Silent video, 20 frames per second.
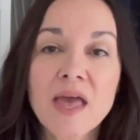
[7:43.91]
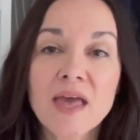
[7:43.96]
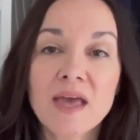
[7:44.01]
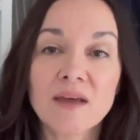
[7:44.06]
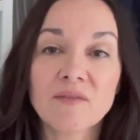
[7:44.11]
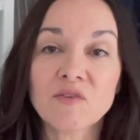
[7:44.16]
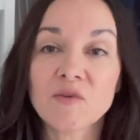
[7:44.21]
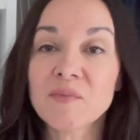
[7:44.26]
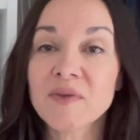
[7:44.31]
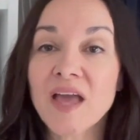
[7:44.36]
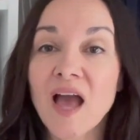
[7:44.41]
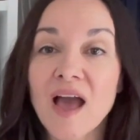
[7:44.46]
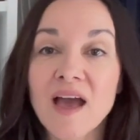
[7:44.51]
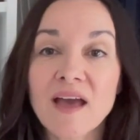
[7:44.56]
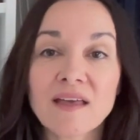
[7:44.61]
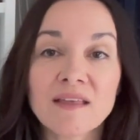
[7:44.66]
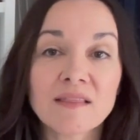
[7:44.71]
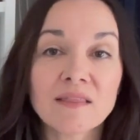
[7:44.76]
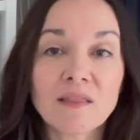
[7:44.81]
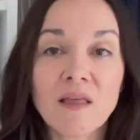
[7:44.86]
And for me,
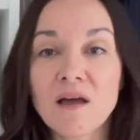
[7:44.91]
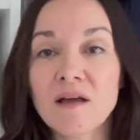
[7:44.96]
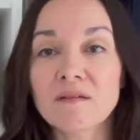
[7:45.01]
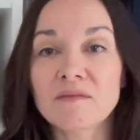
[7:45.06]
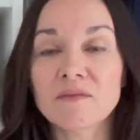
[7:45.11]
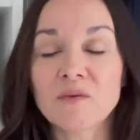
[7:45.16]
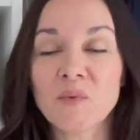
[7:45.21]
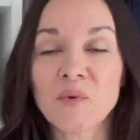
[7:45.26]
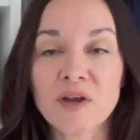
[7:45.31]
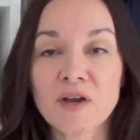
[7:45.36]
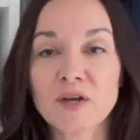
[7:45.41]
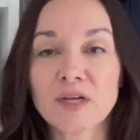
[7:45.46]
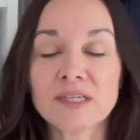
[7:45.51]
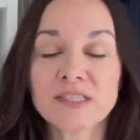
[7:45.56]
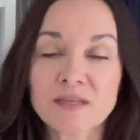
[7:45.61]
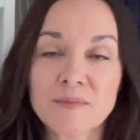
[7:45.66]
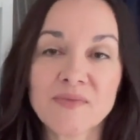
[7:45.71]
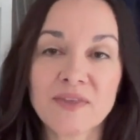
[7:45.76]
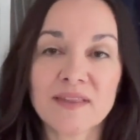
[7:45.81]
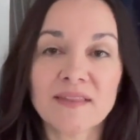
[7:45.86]
I love wearing
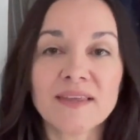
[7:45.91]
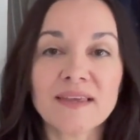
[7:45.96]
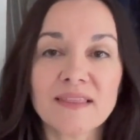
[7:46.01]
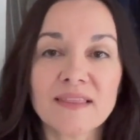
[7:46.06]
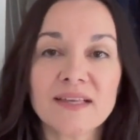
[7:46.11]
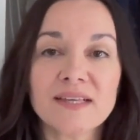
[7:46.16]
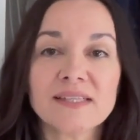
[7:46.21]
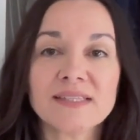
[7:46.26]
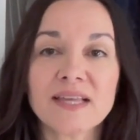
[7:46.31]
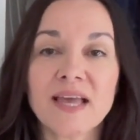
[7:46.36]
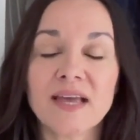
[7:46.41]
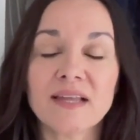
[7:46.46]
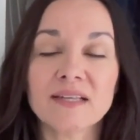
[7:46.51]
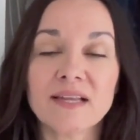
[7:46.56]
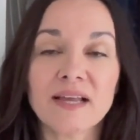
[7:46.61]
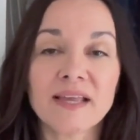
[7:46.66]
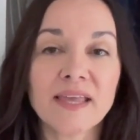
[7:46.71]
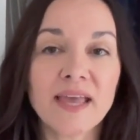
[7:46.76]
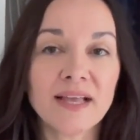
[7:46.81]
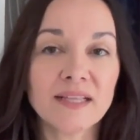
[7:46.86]
something like this. And
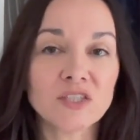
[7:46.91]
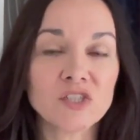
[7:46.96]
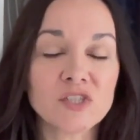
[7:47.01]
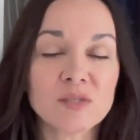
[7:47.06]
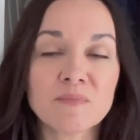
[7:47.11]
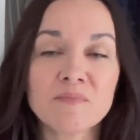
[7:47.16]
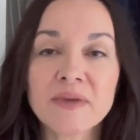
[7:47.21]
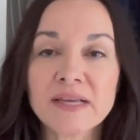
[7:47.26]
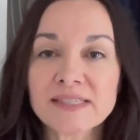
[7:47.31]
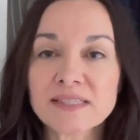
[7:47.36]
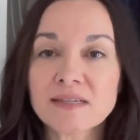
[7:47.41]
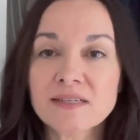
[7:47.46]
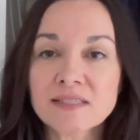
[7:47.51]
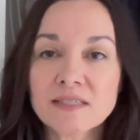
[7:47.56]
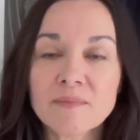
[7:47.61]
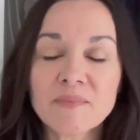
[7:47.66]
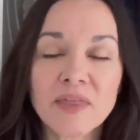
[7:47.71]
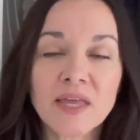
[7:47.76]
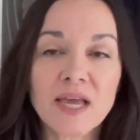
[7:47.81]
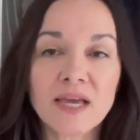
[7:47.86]
again, just mixing
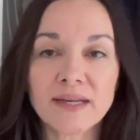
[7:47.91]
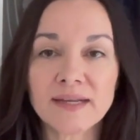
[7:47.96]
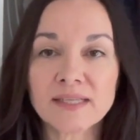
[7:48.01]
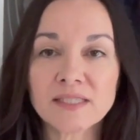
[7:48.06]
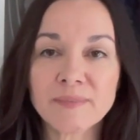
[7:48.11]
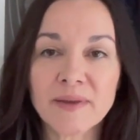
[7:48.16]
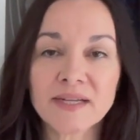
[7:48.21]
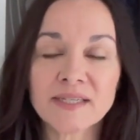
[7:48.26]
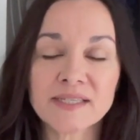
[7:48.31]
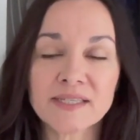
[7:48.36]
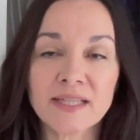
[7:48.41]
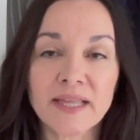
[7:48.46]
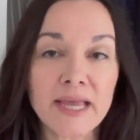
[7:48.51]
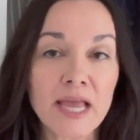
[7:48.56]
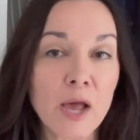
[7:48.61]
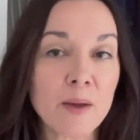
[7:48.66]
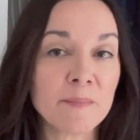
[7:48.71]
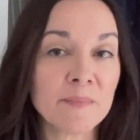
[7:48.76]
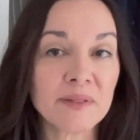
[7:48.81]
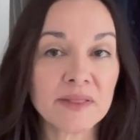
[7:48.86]
something unexpected like
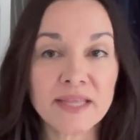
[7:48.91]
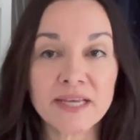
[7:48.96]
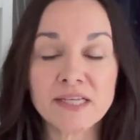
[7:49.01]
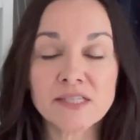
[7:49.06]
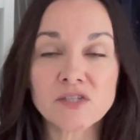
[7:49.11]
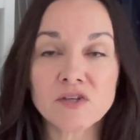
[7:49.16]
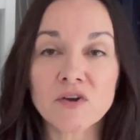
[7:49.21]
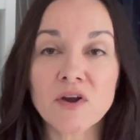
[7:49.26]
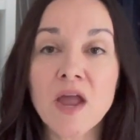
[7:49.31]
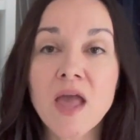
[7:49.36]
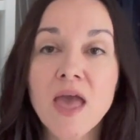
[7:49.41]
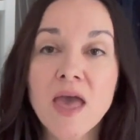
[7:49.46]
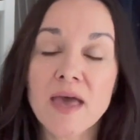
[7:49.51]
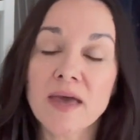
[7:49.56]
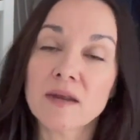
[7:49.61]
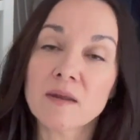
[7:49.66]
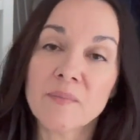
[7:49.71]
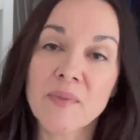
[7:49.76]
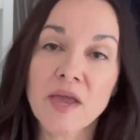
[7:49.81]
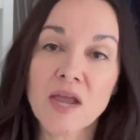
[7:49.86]
a blazer
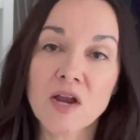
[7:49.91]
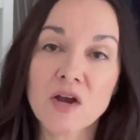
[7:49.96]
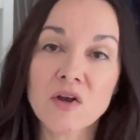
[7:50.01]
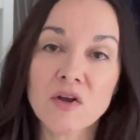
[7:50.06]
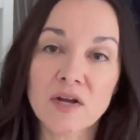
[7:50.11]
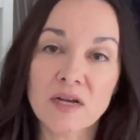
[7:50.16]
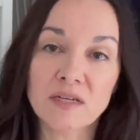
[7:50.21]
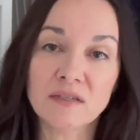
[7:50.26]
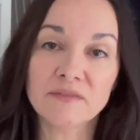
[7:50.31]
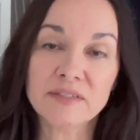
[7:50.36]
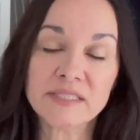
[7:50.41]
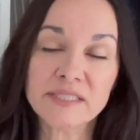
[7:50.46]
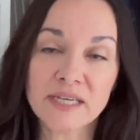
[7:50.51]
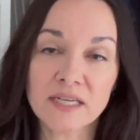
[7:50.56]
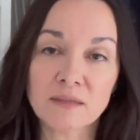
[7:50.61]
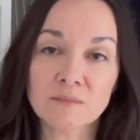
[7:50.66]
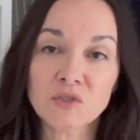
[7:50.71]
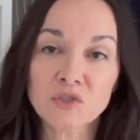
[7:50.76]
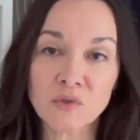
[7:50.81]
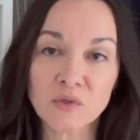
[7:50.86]
and a pair of
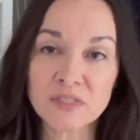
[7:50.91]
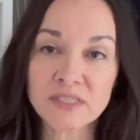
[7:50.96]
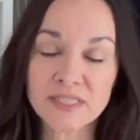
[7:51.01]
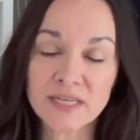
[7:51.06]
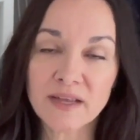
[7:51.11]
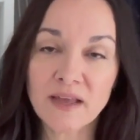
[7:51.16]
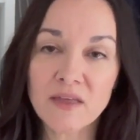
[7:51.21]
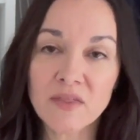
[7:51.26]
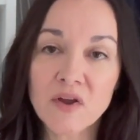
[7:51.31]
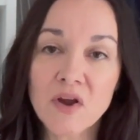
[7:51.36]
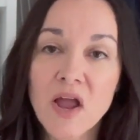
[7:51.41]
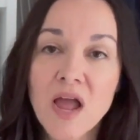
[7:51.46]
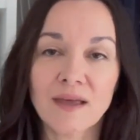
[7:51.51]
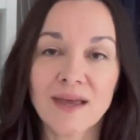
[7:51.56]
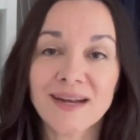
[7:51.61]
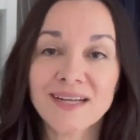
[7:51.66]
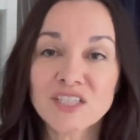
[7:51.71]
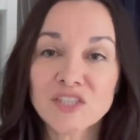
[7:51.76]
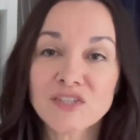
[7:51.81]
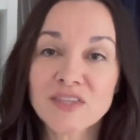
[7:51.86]
denim shorts together.
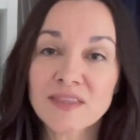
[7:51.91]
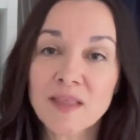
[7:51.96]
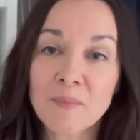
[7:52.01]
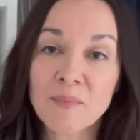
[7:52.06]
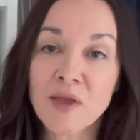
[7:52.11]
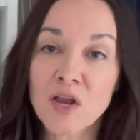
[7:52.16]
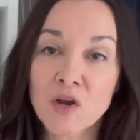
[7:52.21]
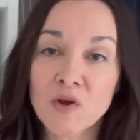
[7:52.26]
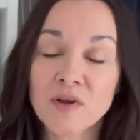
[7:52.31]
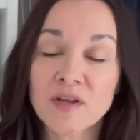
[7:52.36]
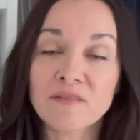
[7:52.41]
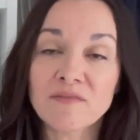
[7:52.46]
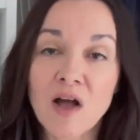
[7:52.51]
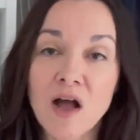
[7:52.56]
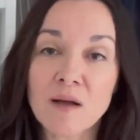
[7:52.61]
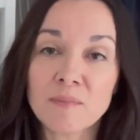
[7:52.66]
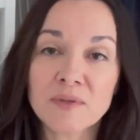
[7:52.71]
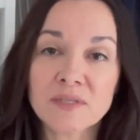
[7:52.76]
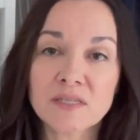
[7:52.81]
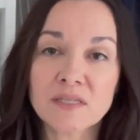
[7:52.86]
And I just think that pairing of
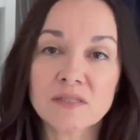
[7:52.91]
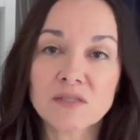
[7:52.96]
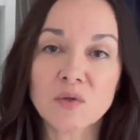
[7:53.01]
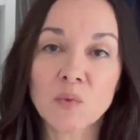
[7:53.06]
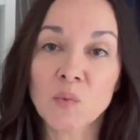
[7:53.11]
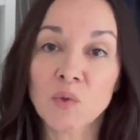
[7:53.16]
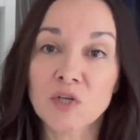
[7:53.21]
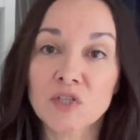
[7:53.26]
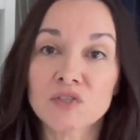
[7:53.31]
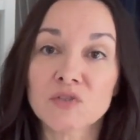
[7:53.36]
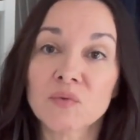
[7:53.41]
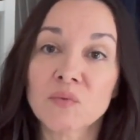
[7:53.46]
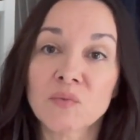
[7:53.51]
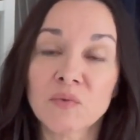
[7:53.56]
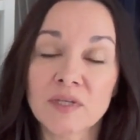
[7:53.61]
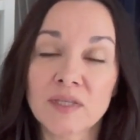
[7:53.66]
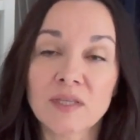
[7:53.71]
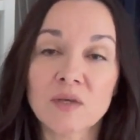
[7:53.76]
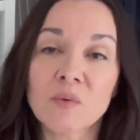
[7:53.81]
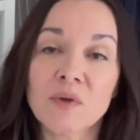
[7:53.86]
opposites works
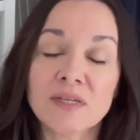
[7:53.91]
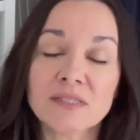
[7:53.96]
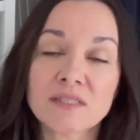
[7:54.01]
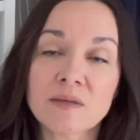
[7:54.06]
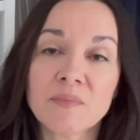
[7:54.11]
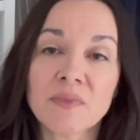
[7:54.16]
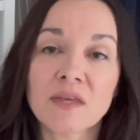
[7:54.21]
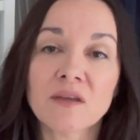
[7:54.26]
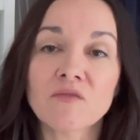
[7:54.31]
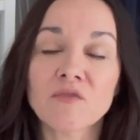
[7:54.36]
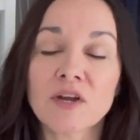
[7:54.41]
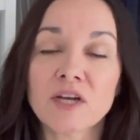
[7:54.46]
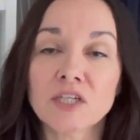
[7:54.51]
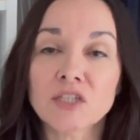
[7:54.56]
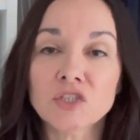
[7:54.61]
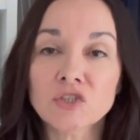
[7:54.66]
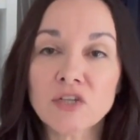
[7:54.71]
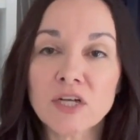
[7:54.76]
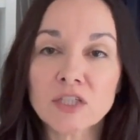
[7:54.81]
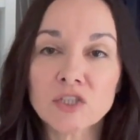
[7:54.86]
really well. Something very
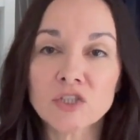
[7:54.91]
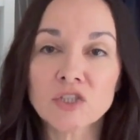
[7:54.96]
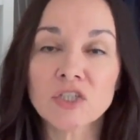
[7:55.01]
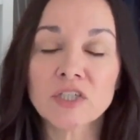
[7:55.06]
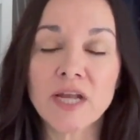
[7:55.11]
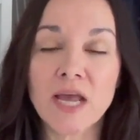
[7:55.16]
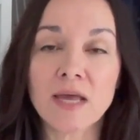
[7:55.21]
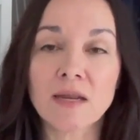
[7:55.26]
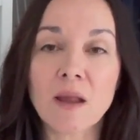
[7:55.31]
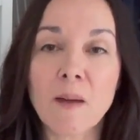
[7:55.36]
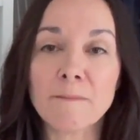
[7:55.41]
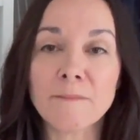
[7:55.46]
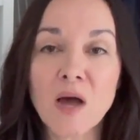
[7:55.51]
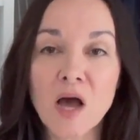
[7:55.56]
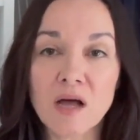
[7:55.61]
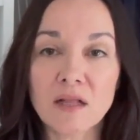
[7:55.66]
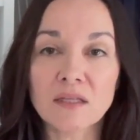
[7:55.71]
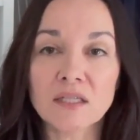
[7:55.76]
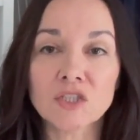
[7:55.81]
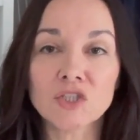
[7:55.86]
structured and
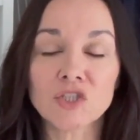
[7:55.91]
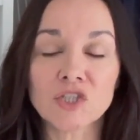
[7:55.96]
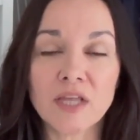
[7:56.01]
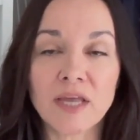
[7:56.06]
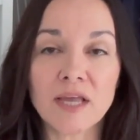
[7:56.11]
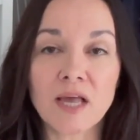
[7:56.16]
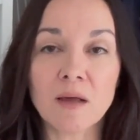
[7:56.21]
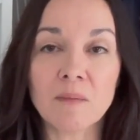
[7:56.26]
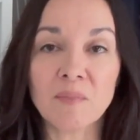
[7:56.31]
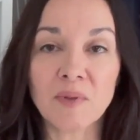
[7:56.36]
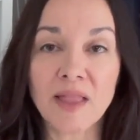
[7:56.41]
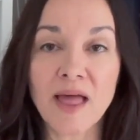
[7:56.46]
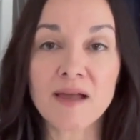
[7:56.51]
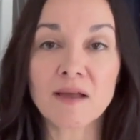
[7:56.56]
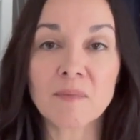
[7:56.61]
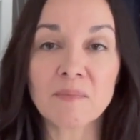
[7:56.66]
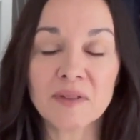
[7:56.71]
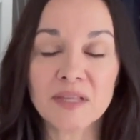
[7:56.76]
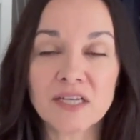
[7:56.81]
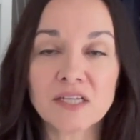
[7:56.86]
polished like a
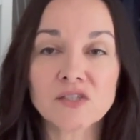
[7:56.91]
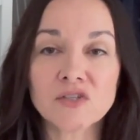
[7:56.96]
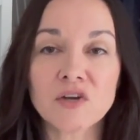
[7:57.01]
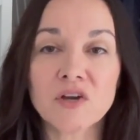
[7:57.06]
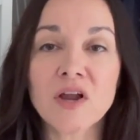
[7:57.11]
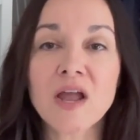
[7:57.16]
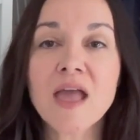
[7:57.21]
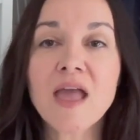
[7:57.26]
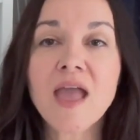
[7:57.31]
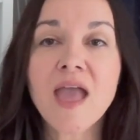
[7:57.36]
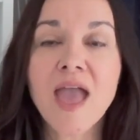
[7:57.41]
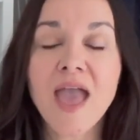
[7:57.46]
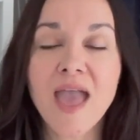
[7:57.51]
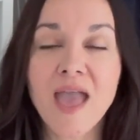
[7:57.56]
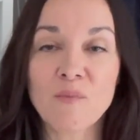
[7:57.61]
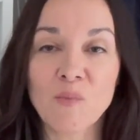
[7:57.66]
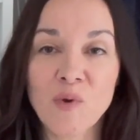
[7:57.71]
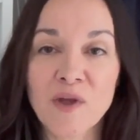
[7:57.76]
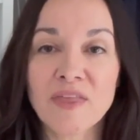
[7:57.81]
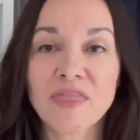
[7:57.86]
black blazer
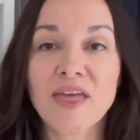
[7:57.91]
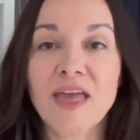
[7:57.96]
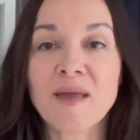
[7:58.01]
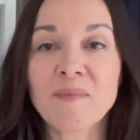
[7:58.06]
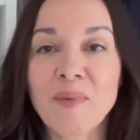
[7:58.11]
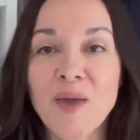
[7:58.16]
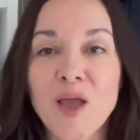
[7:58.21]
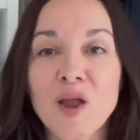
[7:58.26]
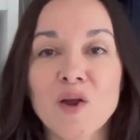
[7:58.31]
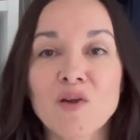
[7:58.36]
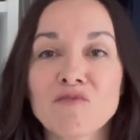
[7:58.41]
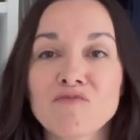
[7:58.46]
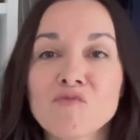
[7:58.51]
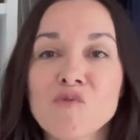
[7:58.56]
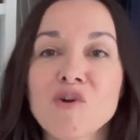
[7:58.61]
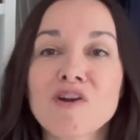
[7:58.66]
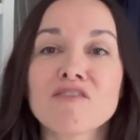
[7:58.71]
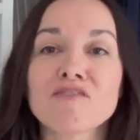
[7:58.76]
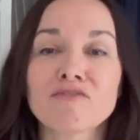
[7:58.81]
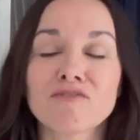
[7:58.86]
with a pair of
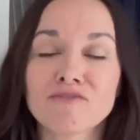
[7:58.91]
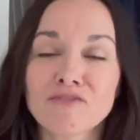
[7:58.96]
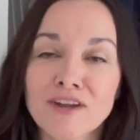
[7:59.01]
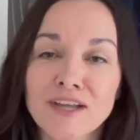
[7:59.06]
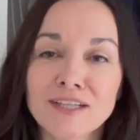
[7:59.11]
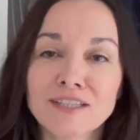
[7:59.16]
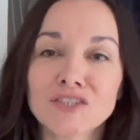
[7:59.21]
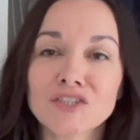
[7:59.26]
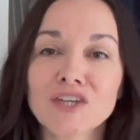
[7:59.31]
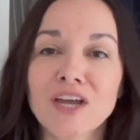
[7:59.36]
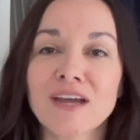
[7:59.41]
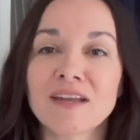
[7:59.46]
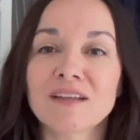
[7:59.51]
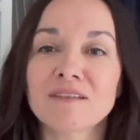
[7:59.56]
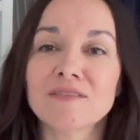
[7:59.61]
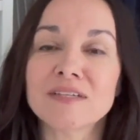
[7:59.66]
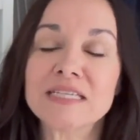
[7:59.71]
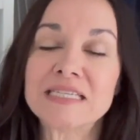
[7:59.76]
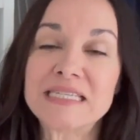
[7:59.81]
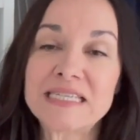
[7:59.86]
more fringe kind
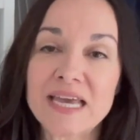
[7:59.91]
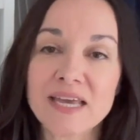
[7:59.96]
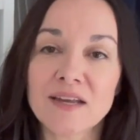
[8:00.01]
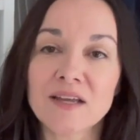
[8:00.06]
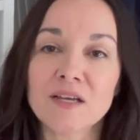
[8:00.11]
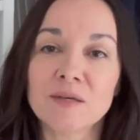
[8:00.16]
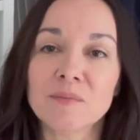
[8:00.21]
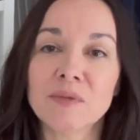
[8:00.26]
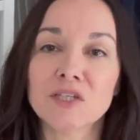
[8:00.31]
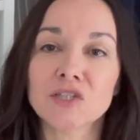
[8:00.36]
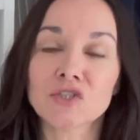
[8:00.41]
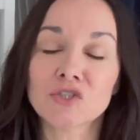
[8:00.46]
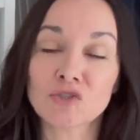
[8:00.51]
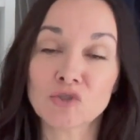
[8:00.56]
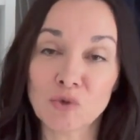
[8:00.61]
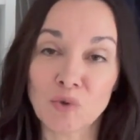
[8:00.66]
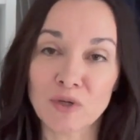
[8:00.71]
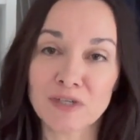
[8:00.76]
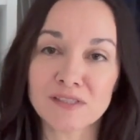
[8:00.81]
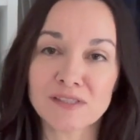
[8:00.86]
of denim
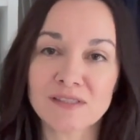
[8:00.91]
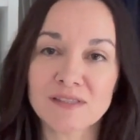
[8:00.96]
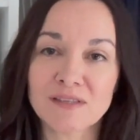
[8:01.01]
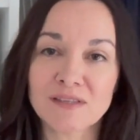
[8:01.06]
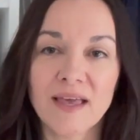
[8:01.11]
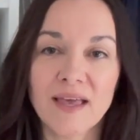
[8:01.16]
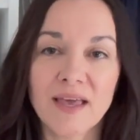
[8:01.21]
shorts.